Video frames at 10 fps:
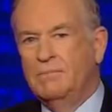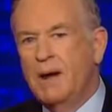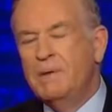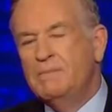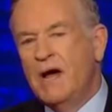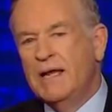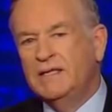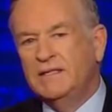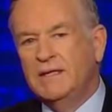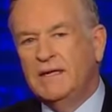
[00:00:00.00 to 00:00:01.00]
Pumping money
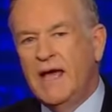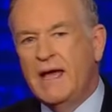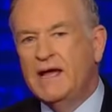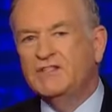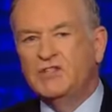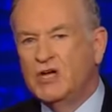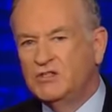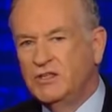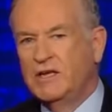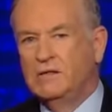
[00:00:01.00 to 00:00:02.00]
into the chaos
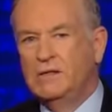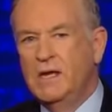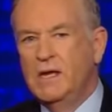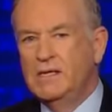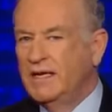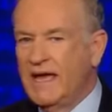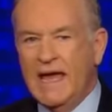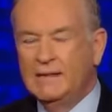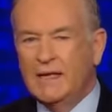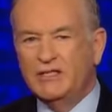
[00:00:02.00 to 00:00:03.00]
does little. You
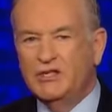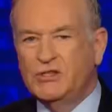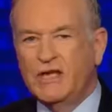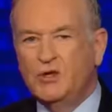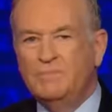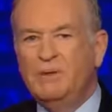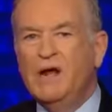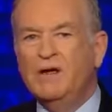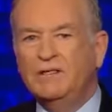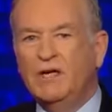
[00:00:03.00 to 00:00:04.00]
can't legislate good
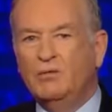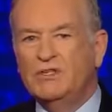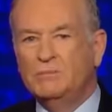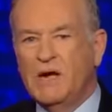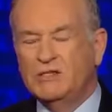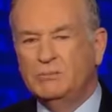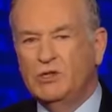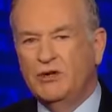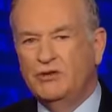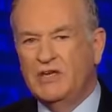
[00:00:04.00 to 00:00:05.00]
parenting or
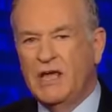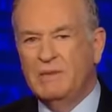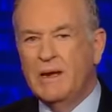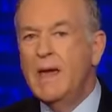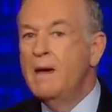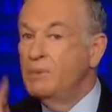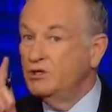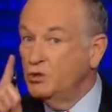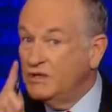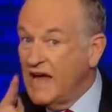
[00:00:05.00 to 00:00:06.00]
responsible entertainment,
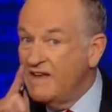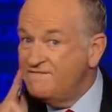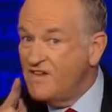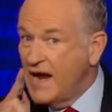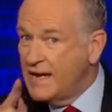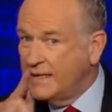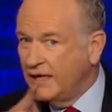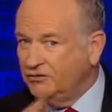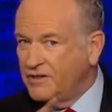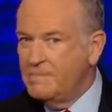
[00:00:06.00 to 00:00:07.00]
but you can fight
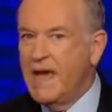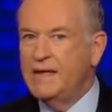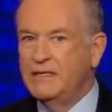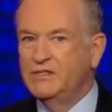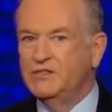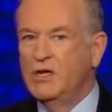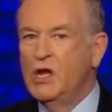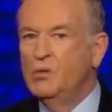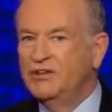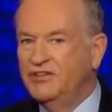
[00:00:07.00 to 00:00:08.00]
against the madness
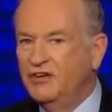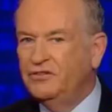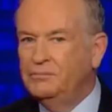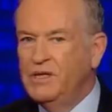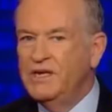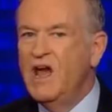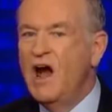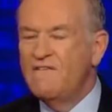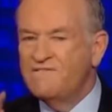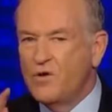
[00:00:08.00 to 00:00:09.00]
with discipline,
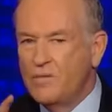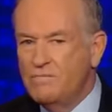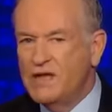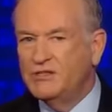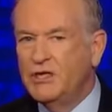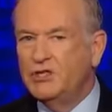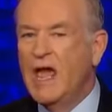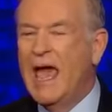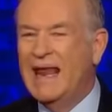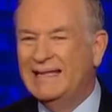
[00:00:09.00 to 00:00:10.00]
a firm
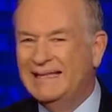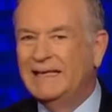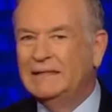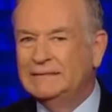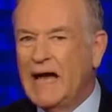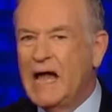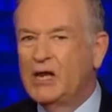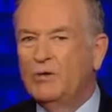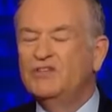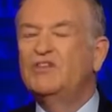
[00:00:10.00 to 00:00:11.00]
message, and little
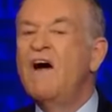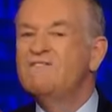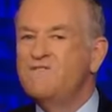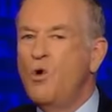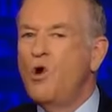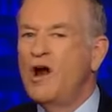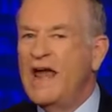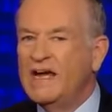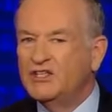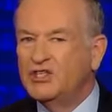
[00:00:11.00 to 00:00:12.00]
tolerance for
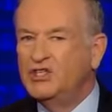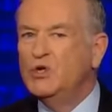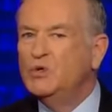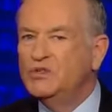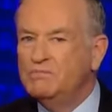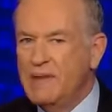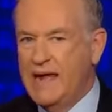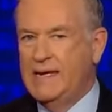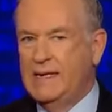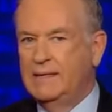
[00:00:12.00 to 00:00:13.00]
excuse
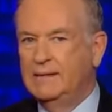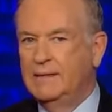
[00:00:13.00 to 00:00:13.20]
making.